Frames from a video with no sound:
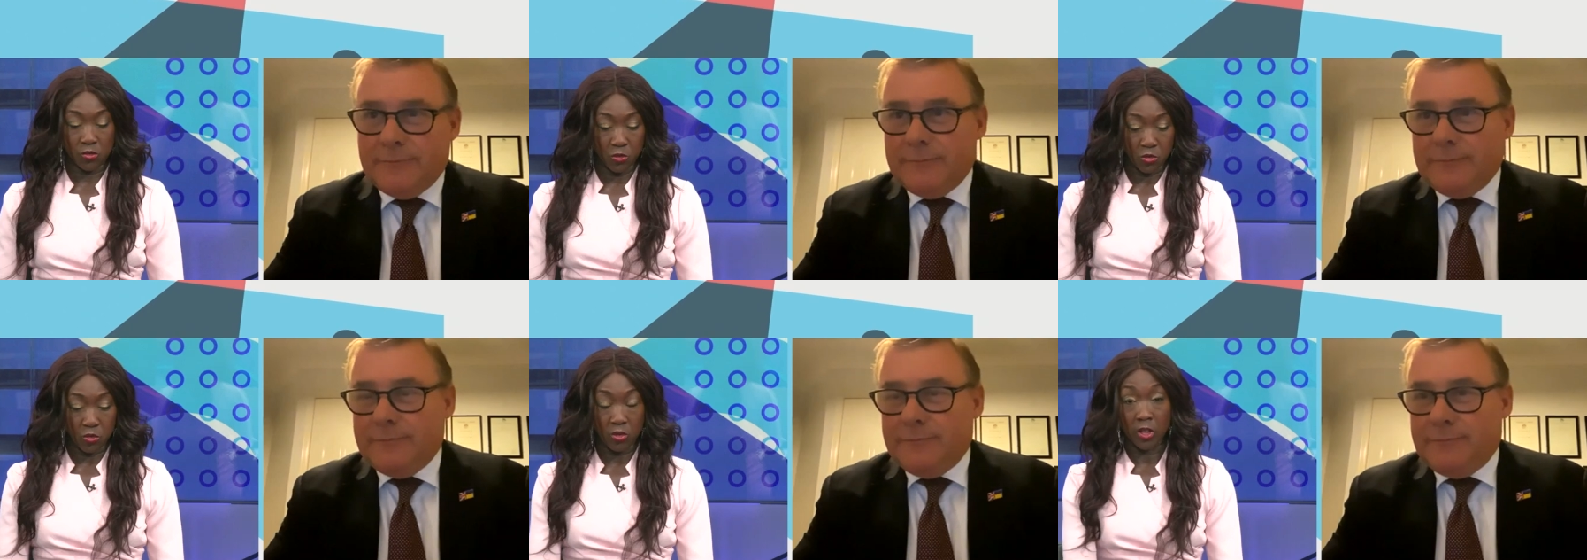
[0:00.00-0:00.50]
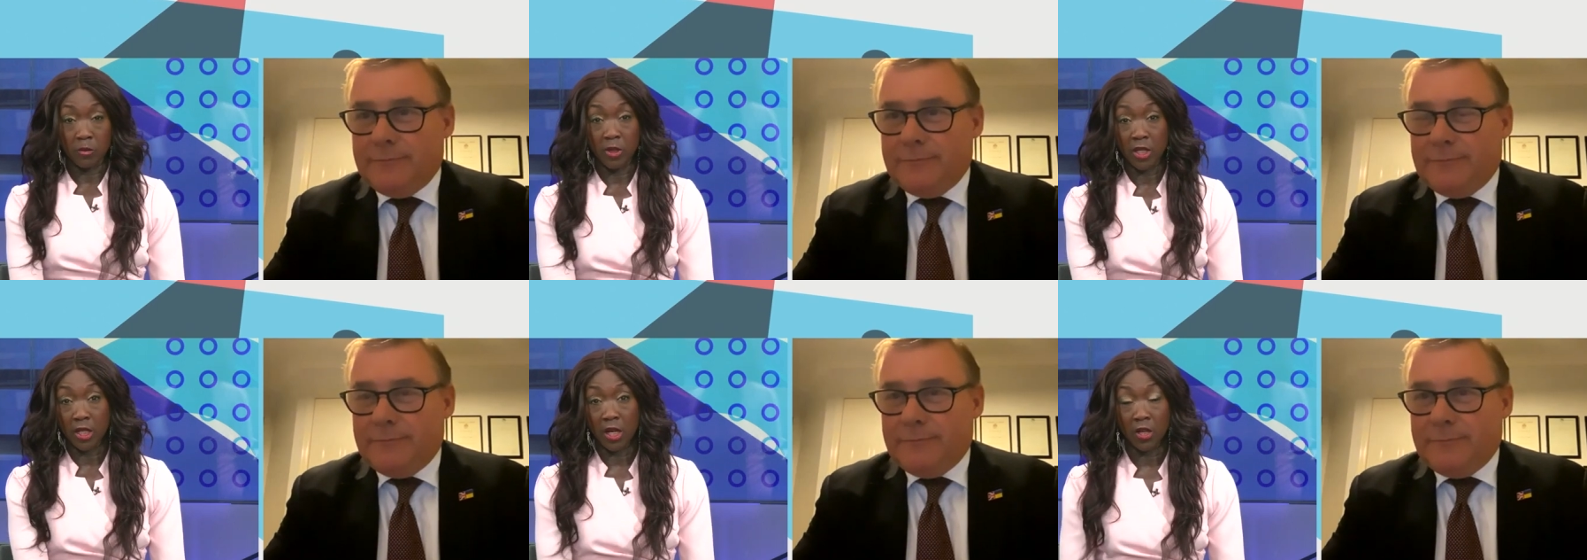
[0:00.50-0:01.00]
Speaker 1: for
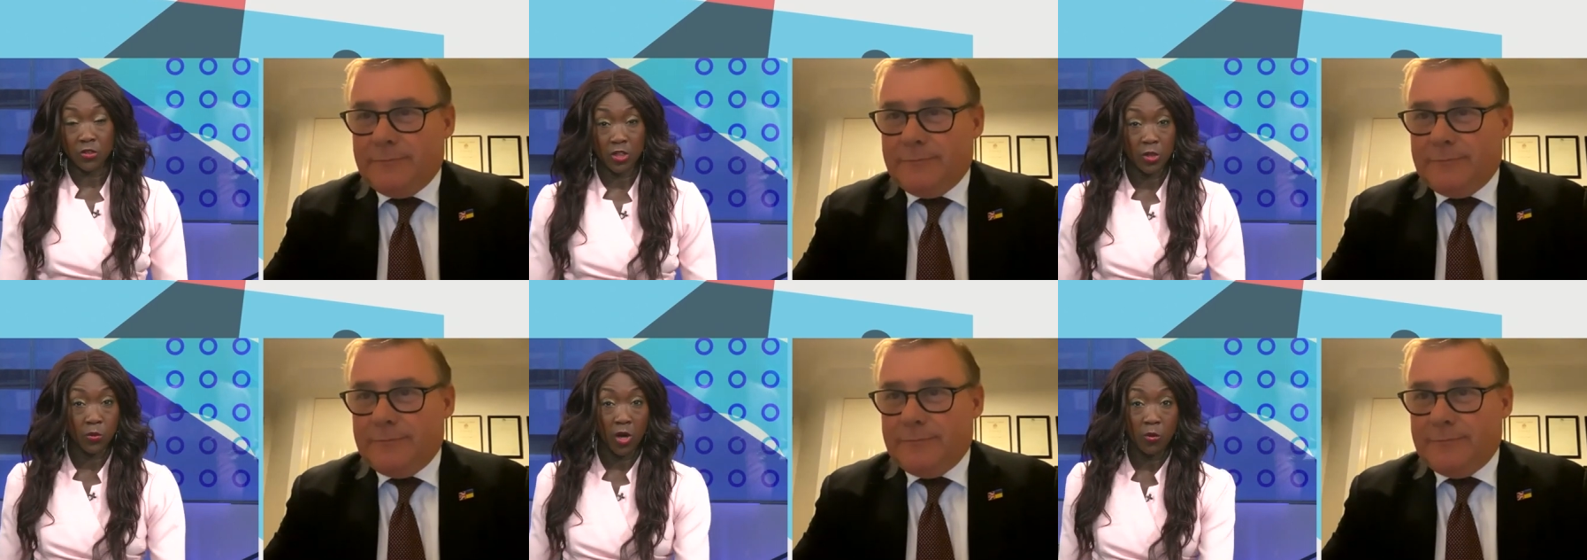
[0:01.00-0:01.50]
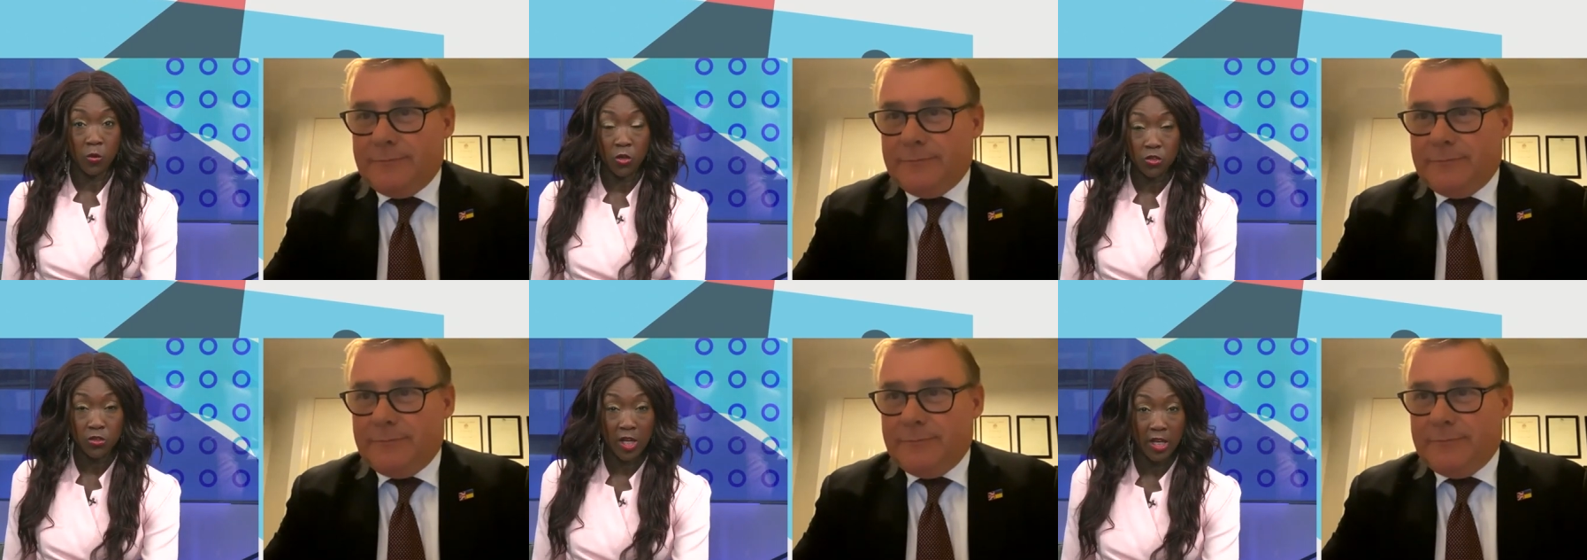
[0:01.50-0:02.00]
joining me. Now, I'll tell you what, I
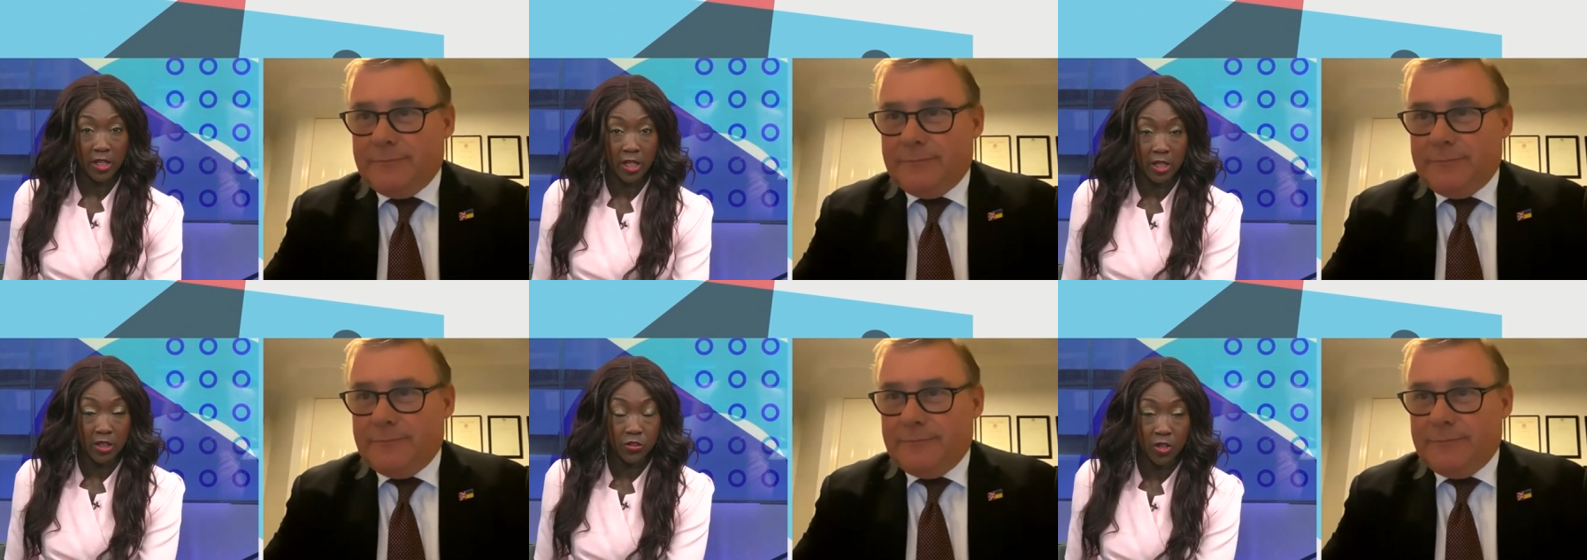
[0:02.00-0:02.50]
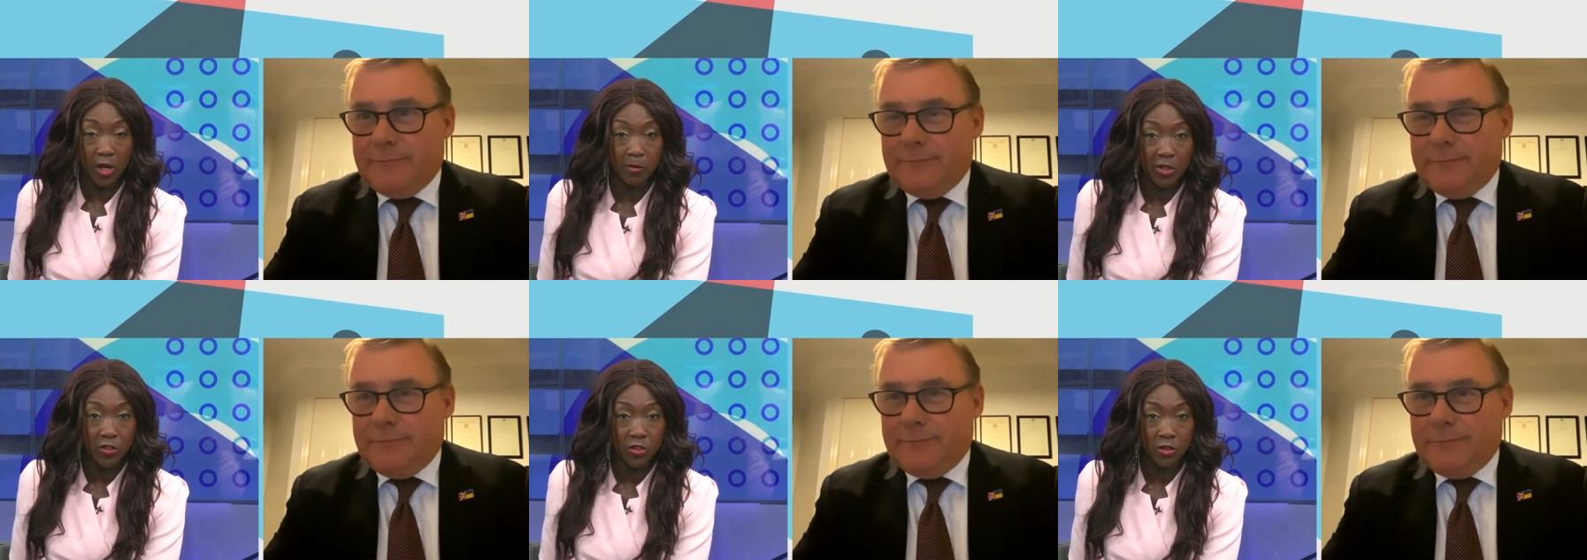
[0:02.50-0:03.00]
watched that uh,
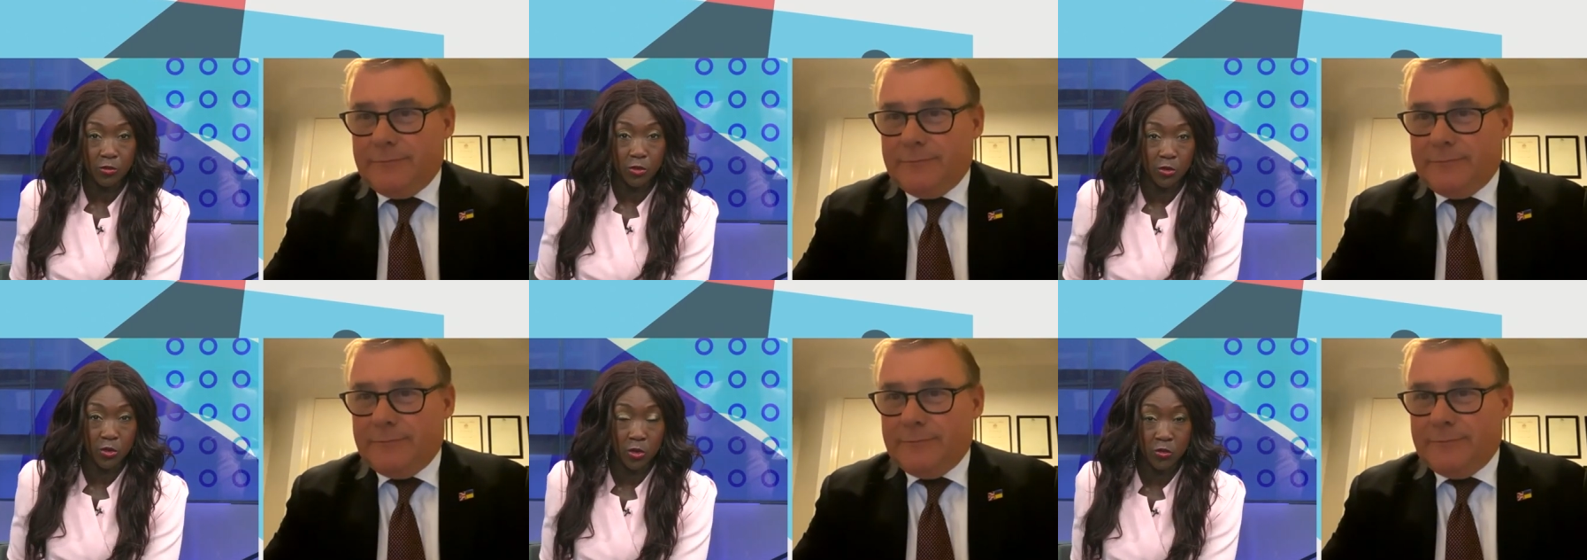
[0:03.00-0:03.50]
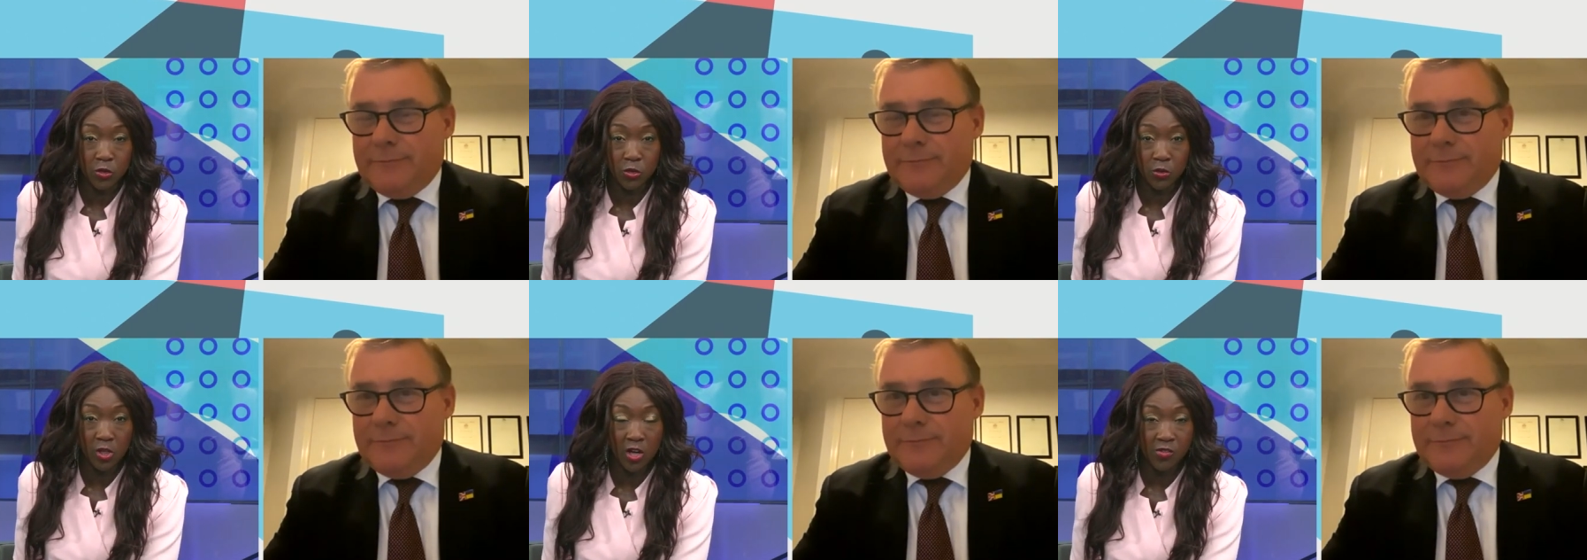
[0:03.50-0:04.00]
entire meeting for over
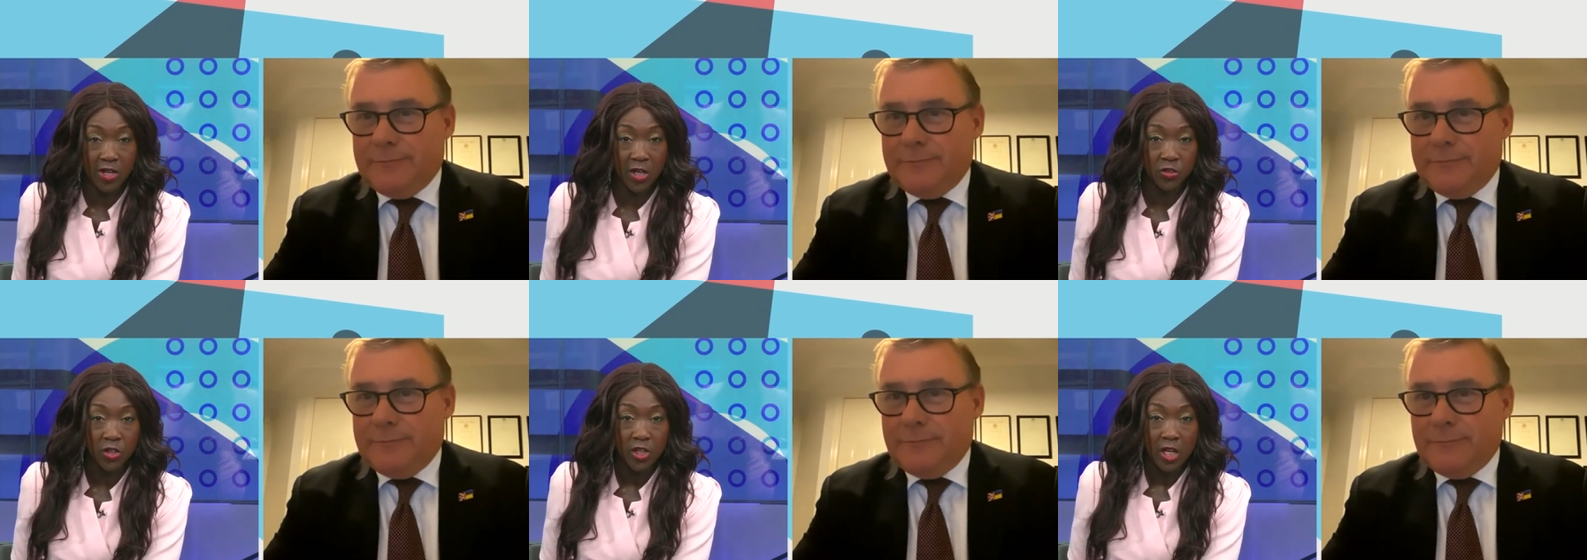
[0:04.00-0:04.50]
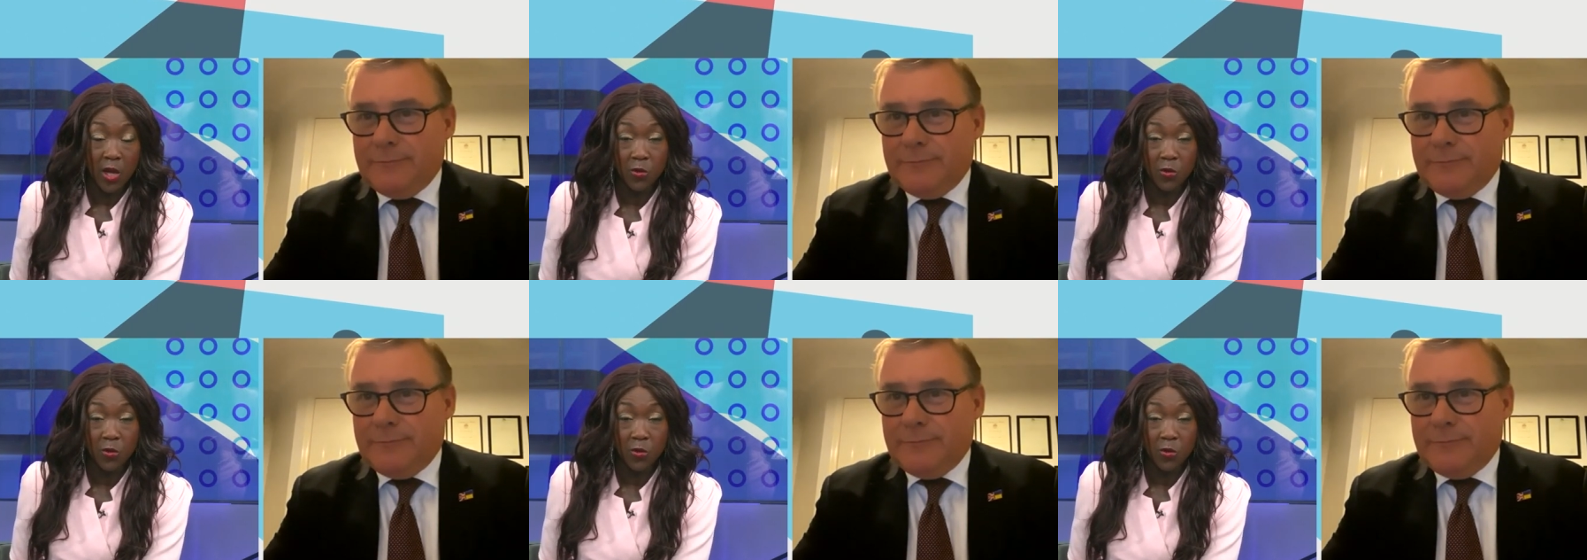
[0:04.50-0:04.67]
two and a half hours.